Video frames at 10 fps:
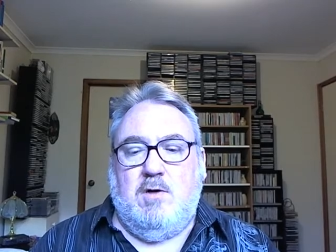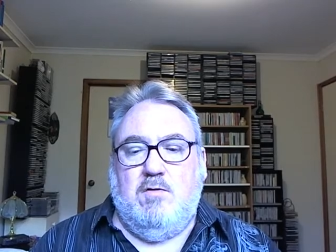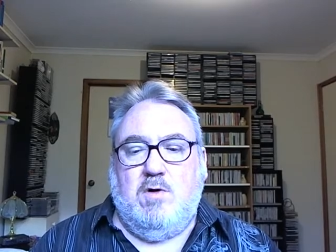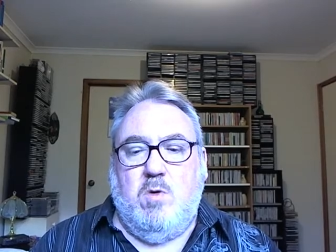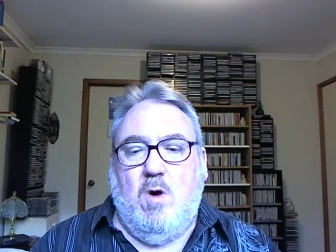
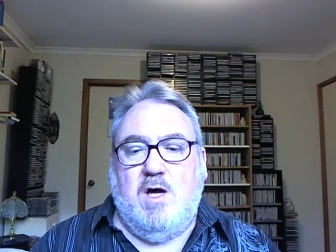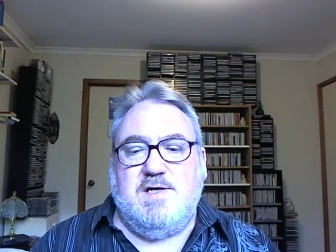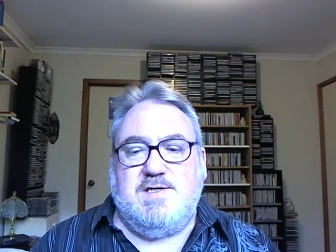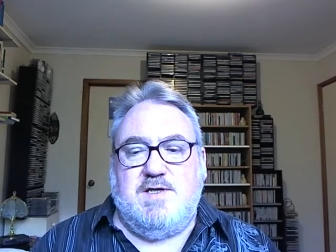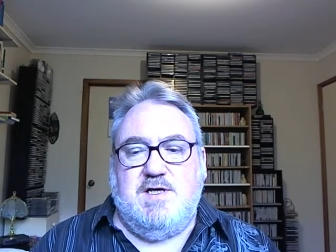
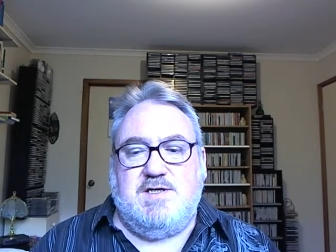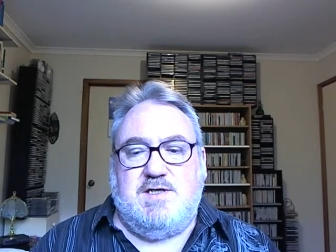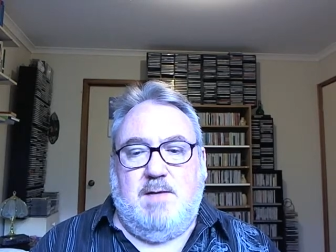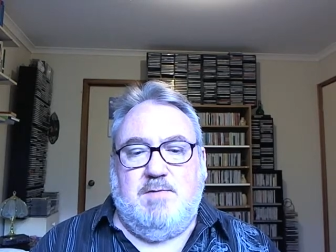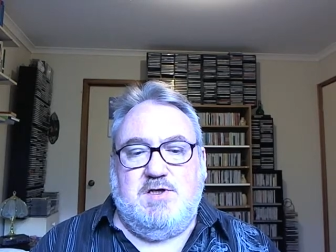requires the
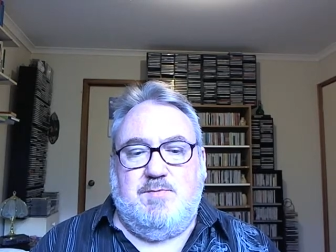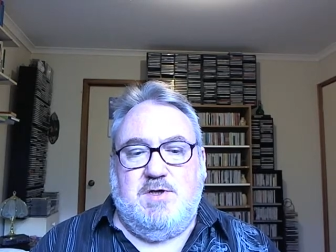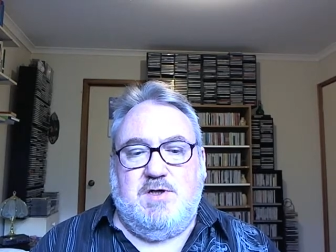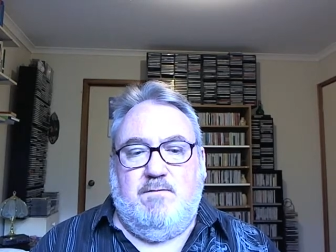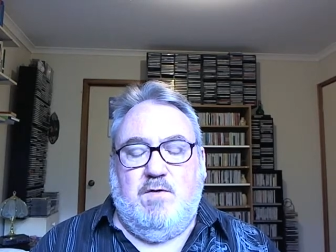
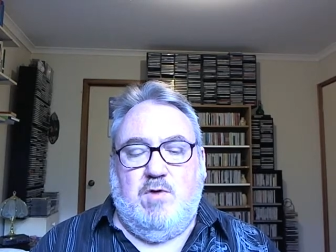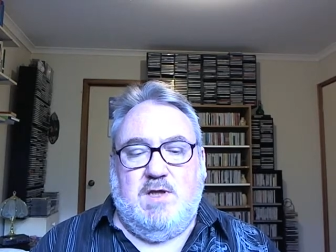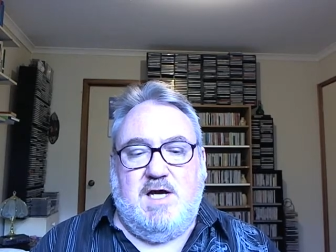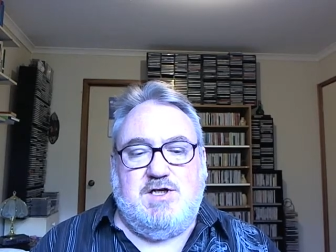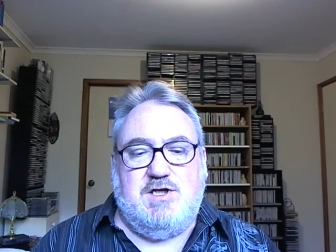establishment of a
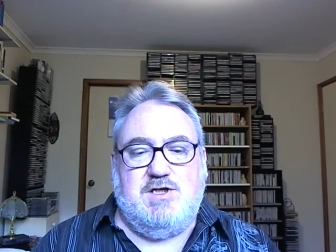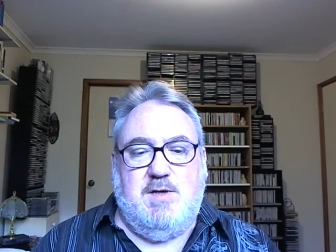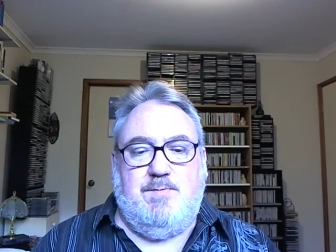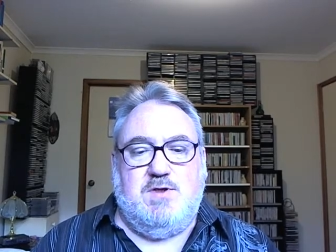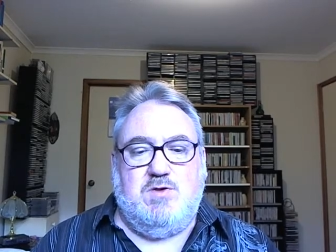
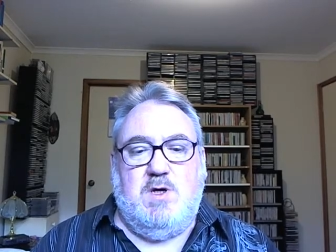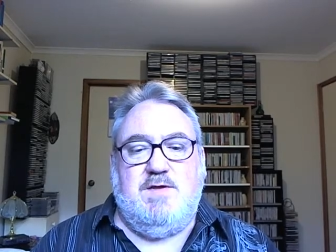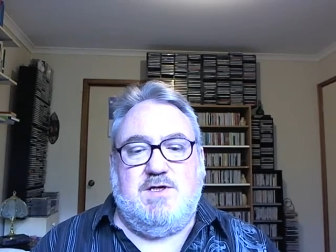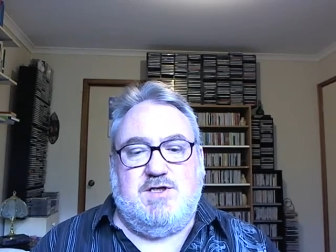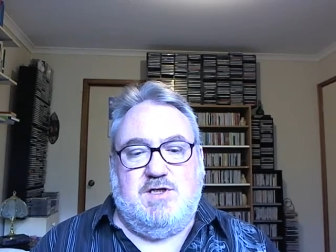relationship
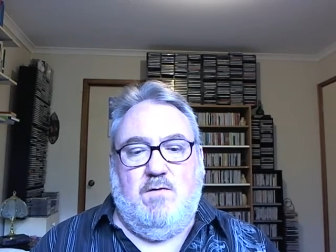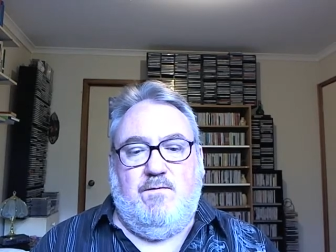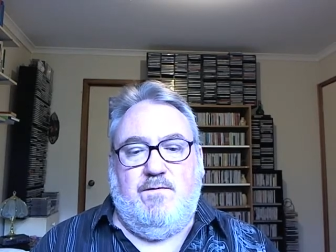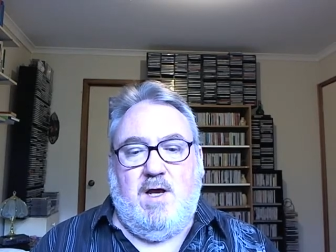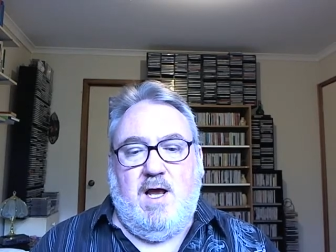between the
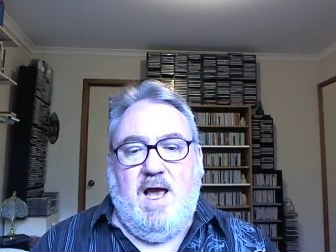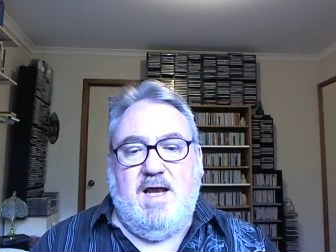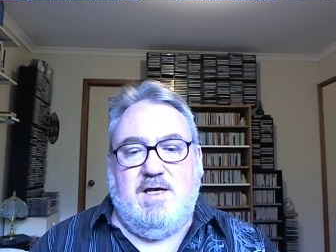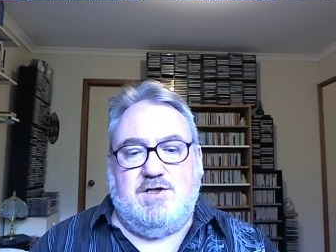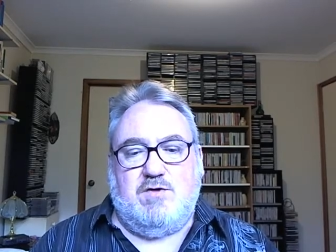self
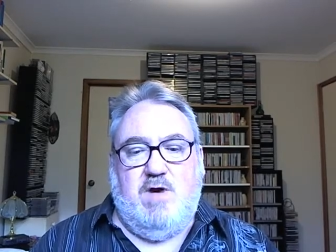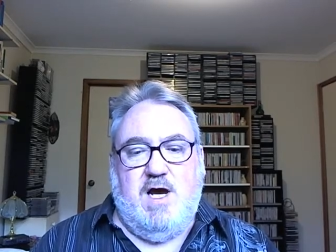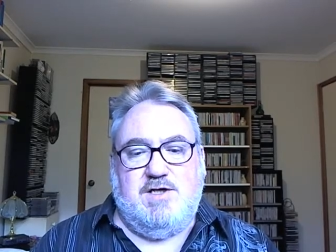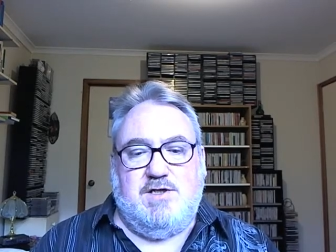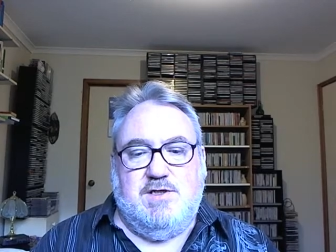and its
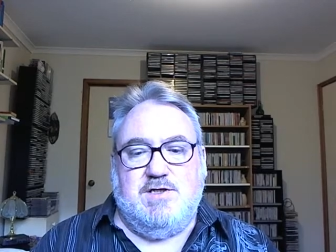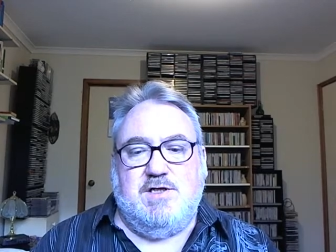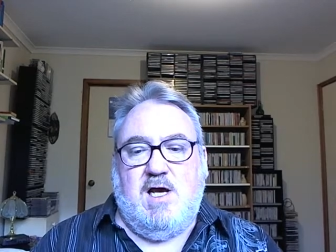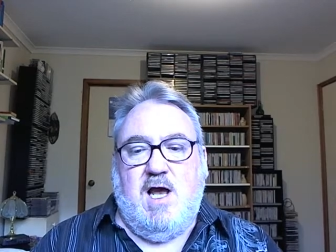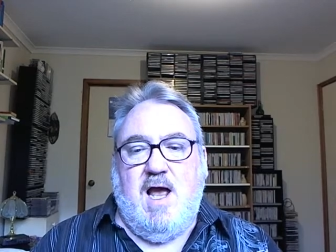creations
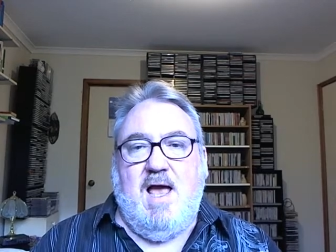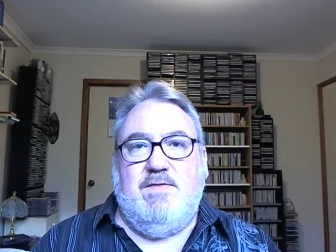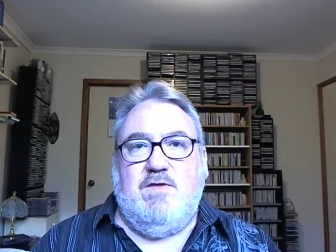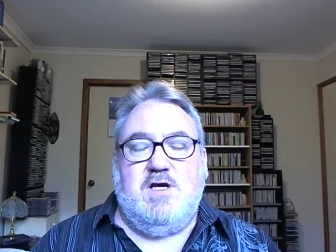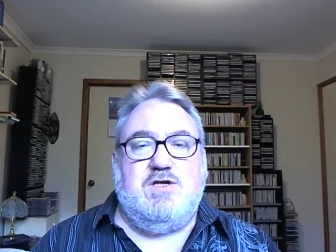
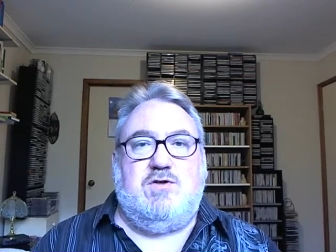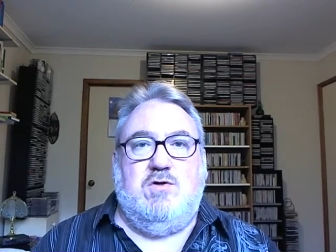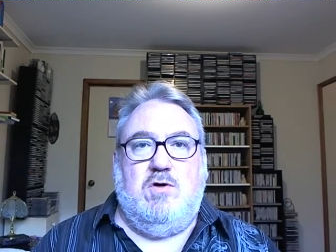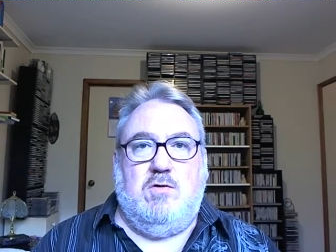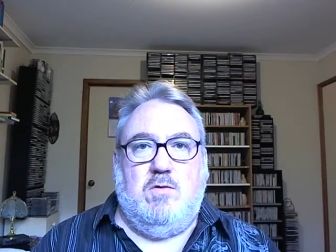and the
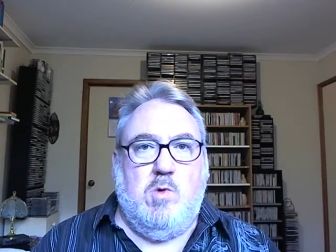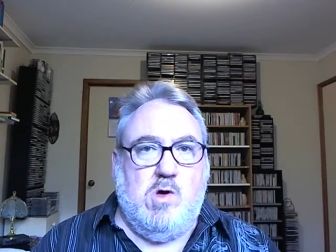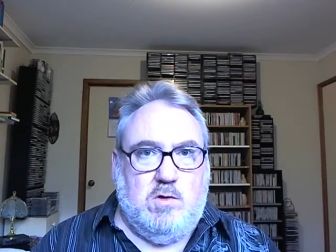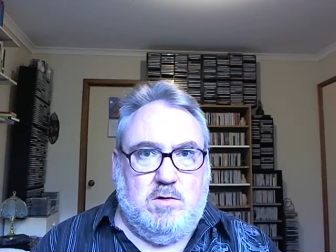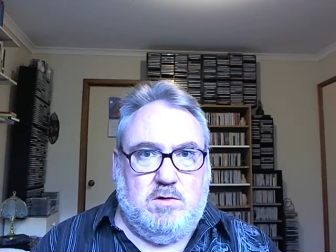external
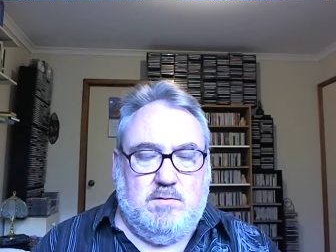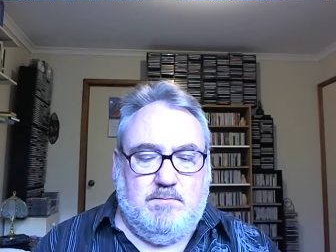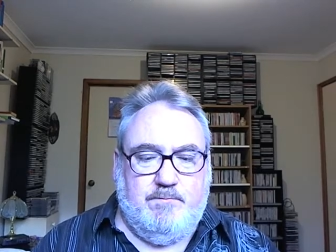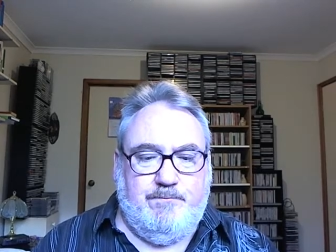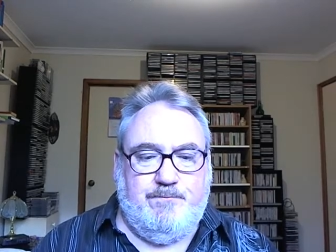world.
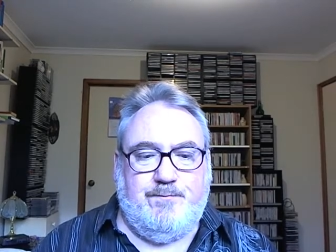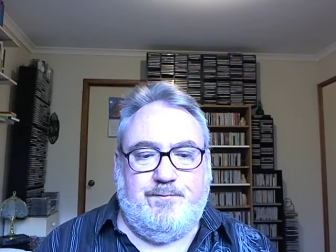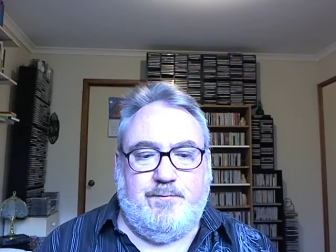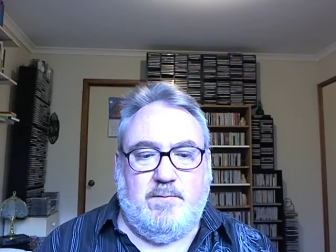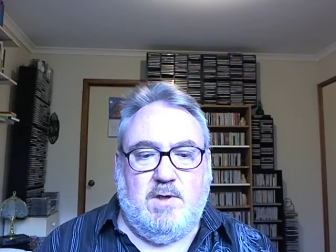
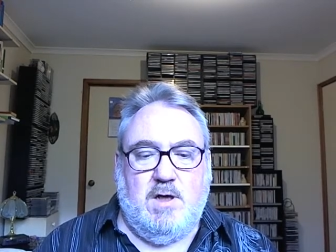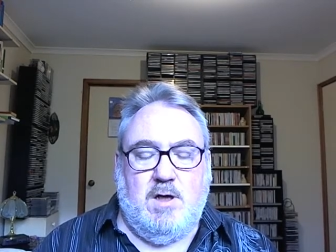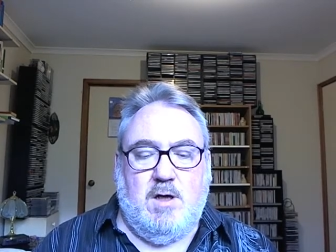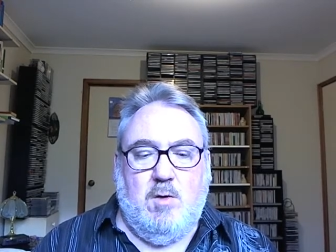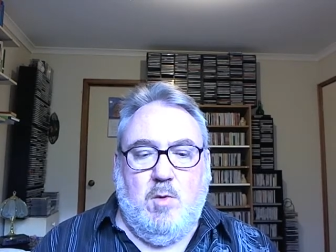
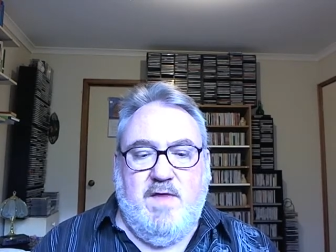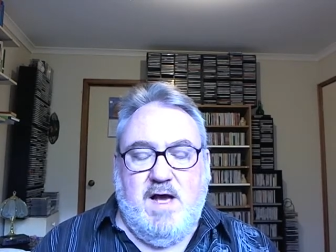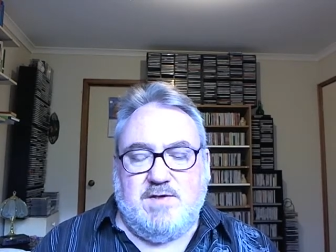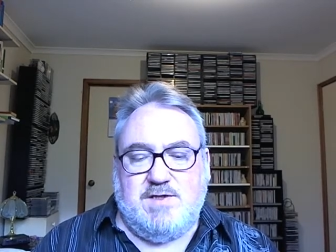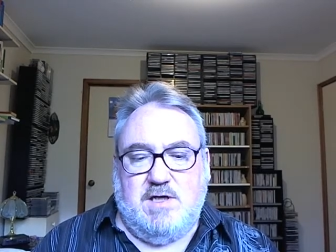
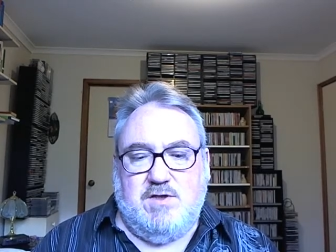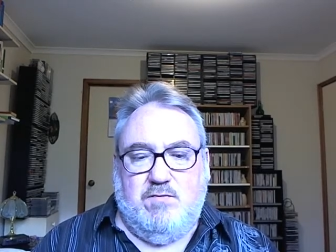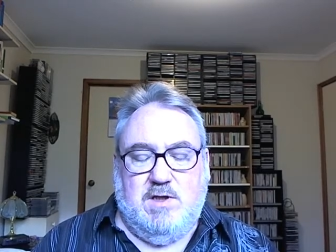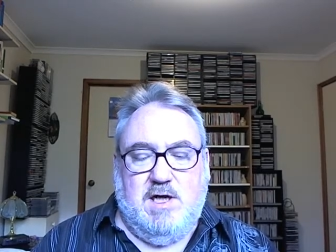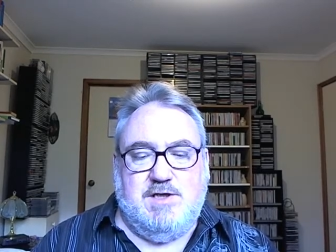Without such a
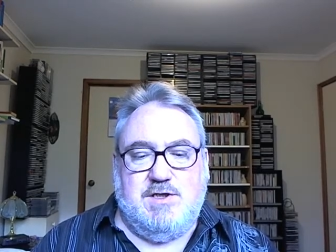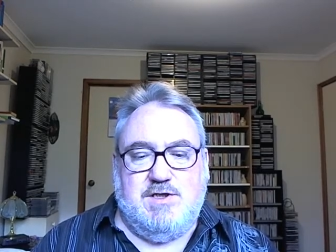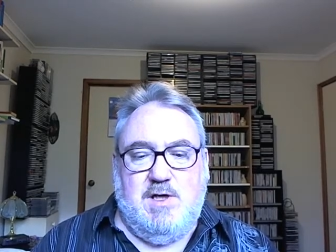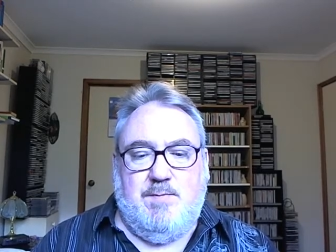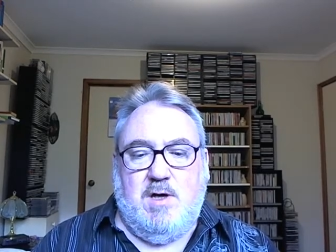
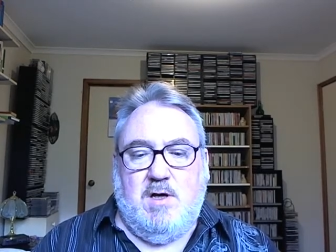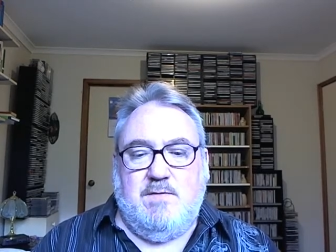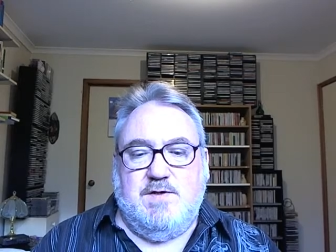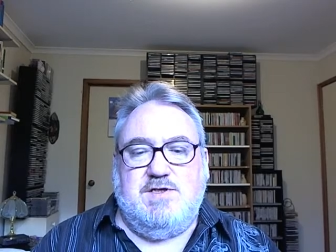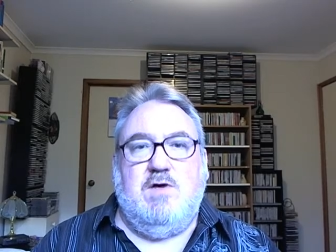relationship,
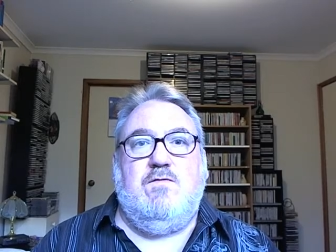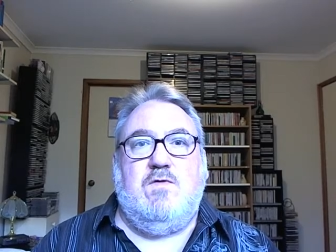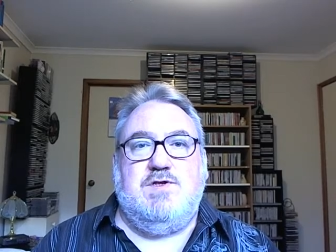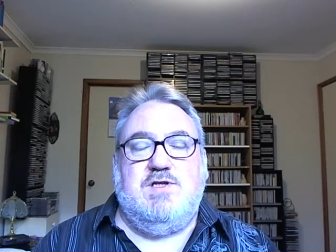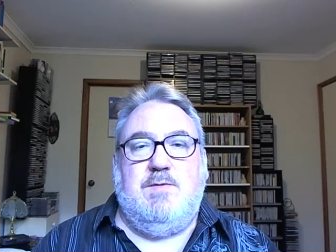the self
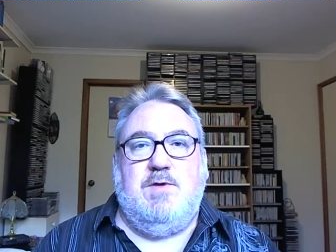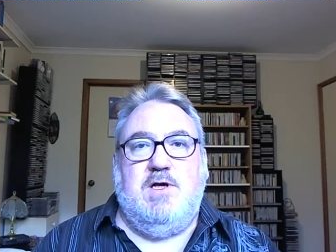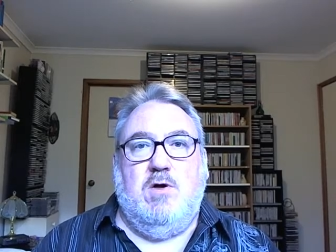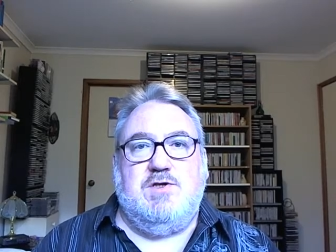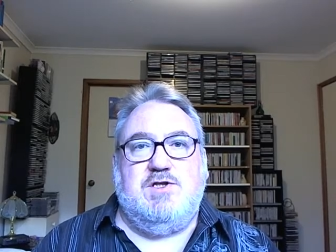could simply
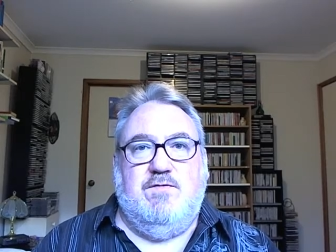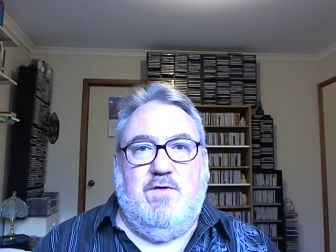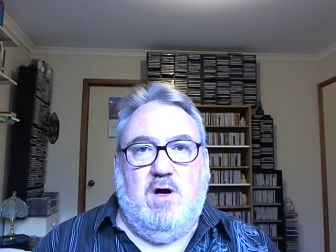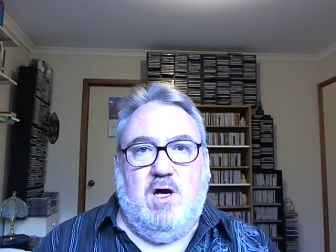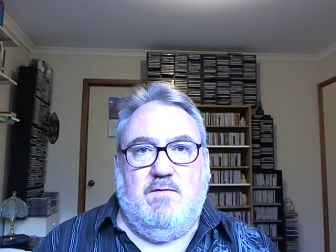not
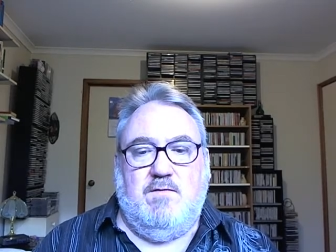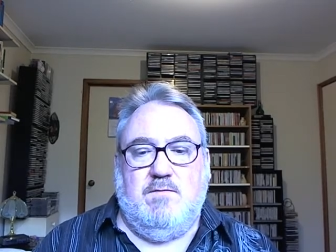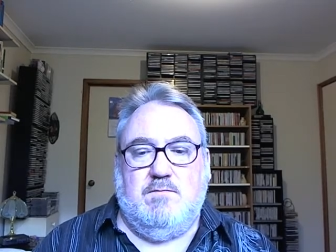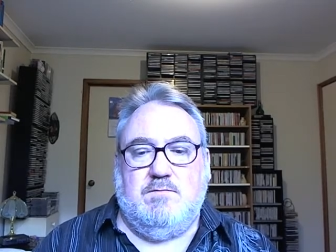survive.